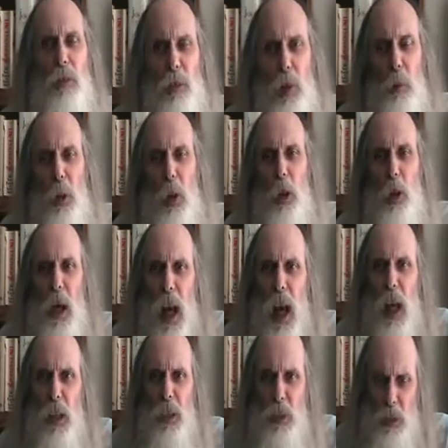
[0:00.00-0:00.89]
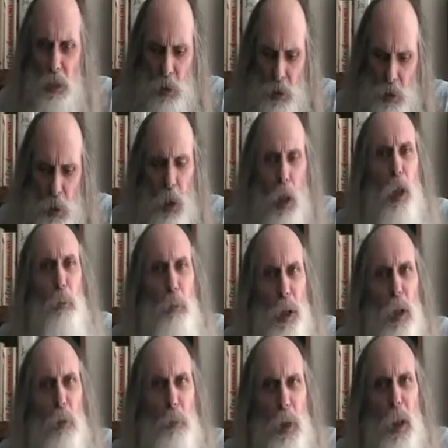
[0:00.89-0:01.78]
from her actions.
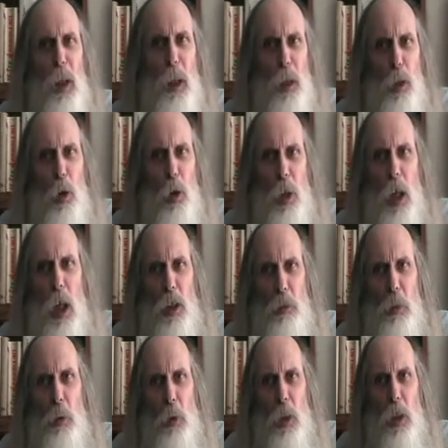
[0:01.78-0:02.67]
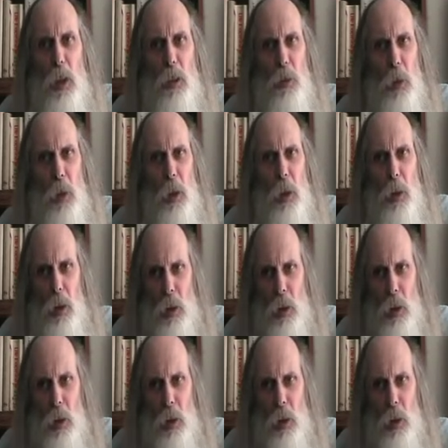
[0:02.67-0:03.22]
BP, who her husband works for.